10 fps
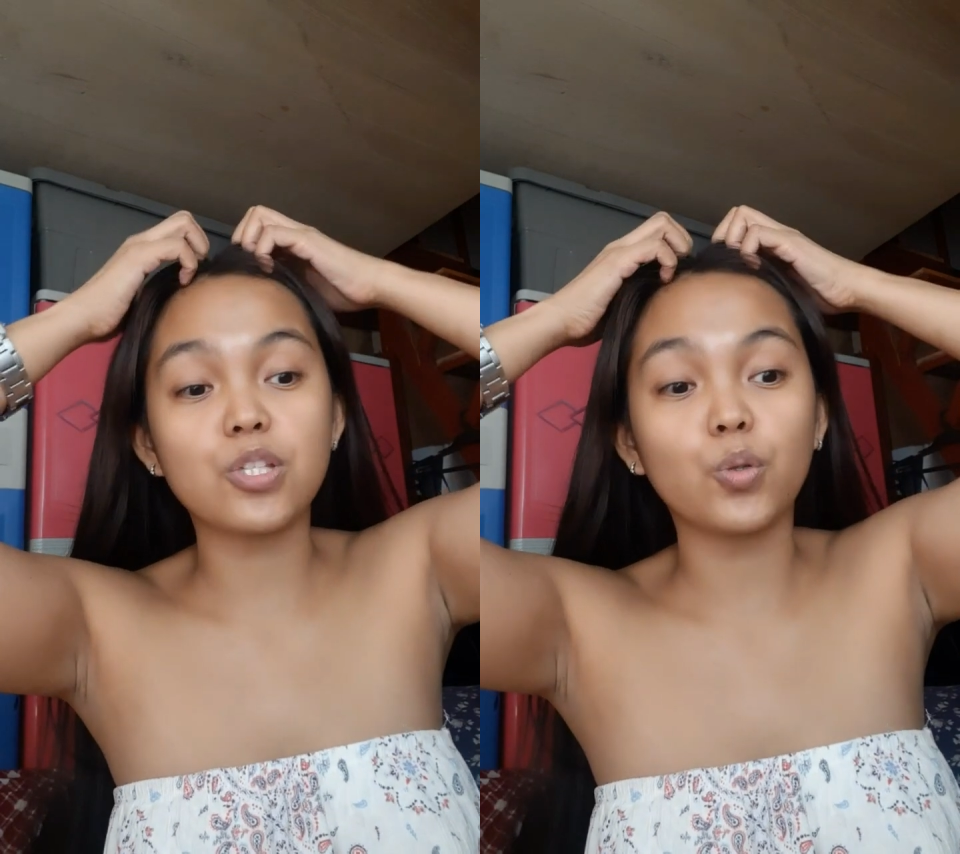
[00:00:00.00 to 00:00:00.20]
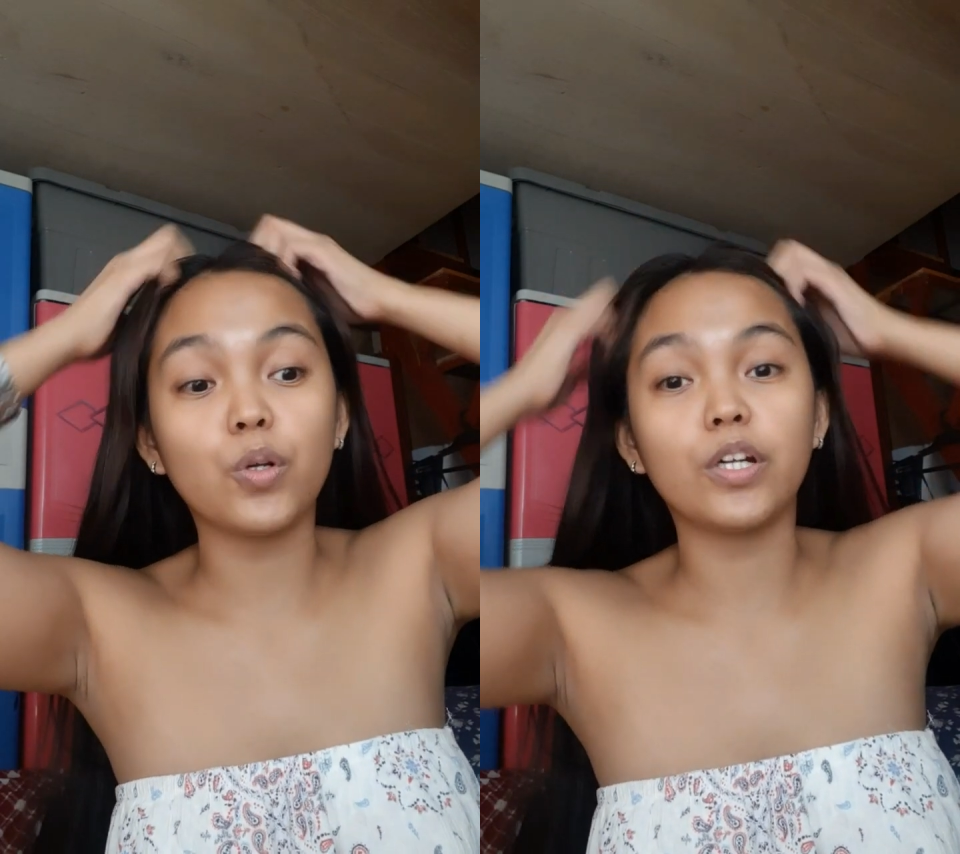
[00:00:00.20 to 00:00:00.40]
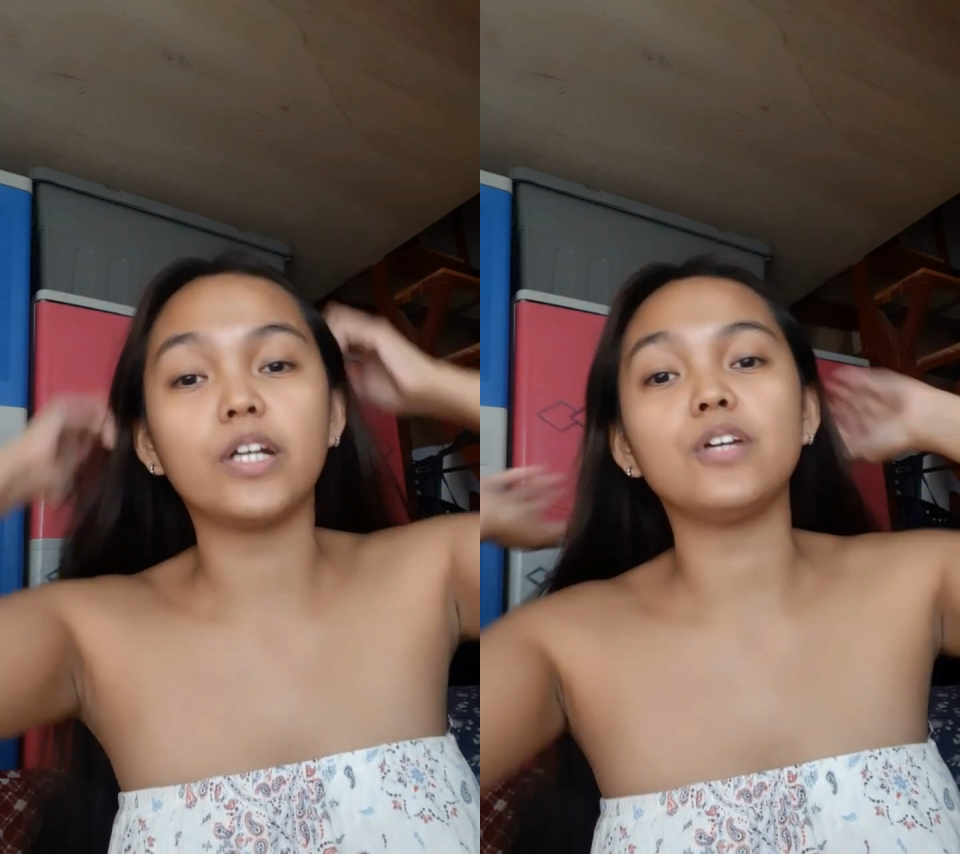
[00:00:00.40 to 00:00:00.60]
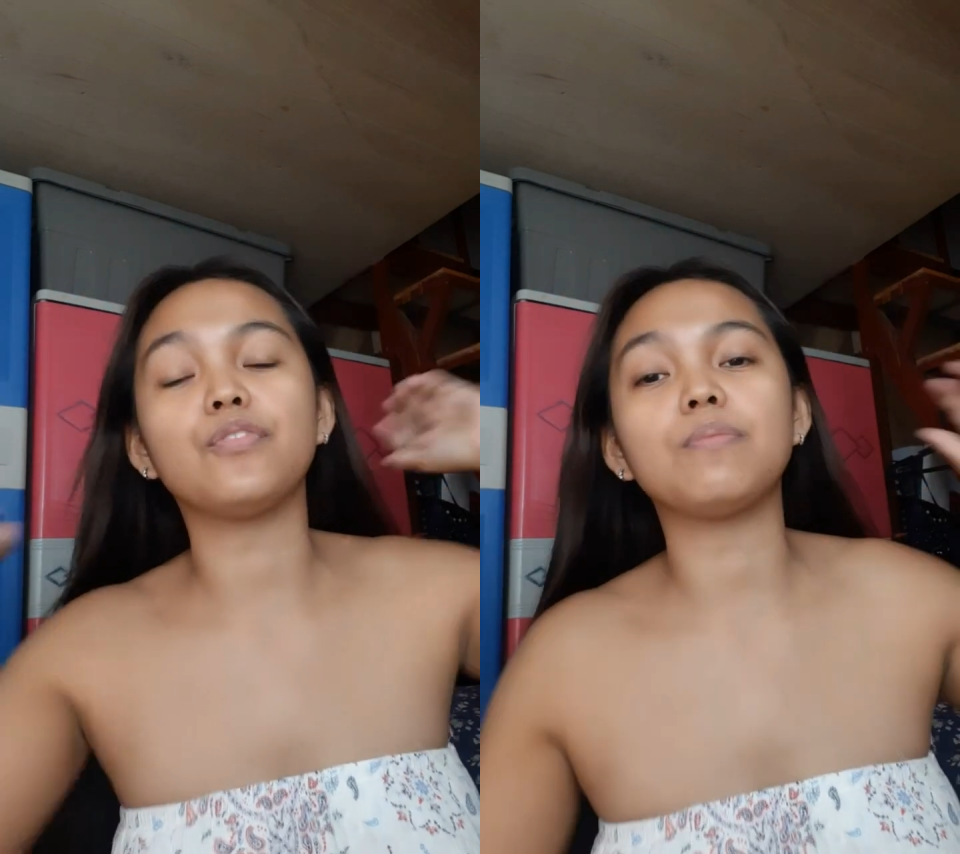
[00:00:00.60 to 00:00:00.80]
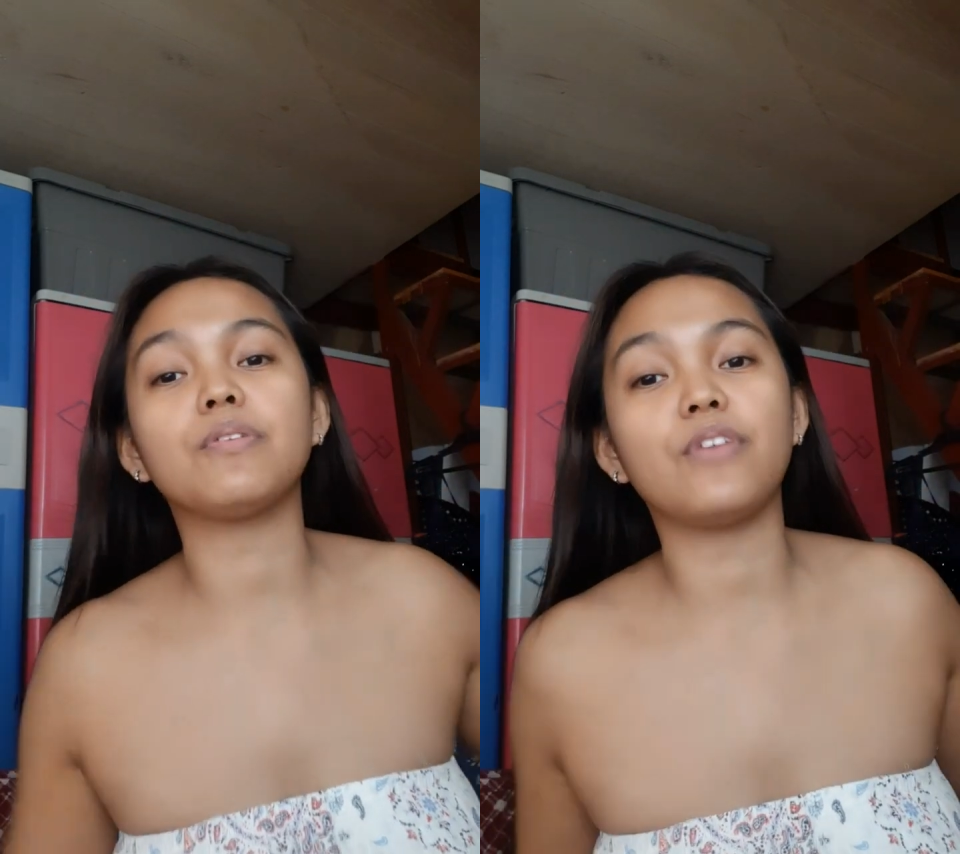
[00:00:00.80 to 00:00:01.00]
to learn
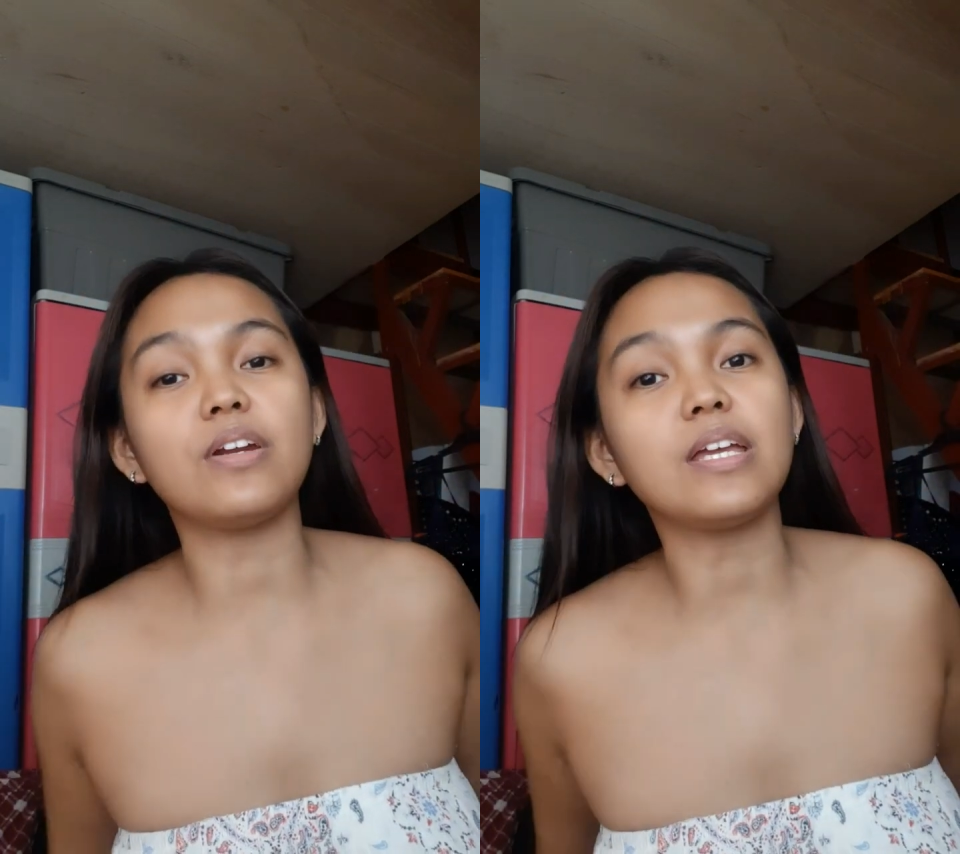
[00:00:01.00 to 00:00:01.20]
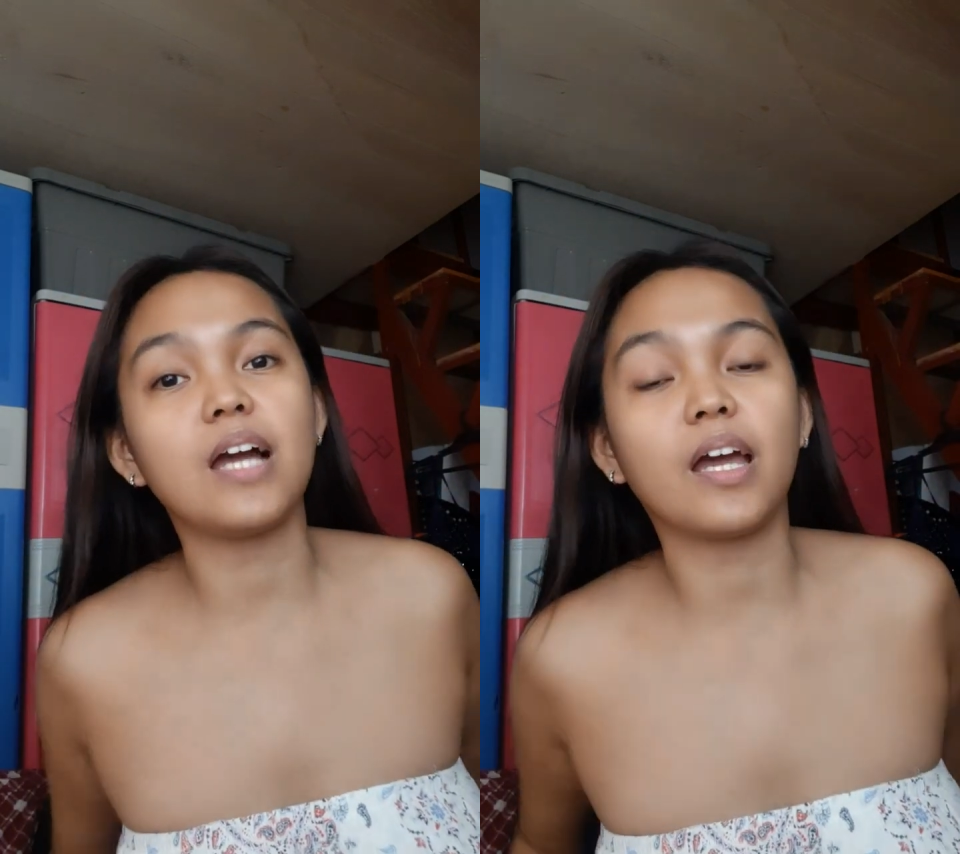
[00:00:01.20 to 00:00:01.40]
from the very young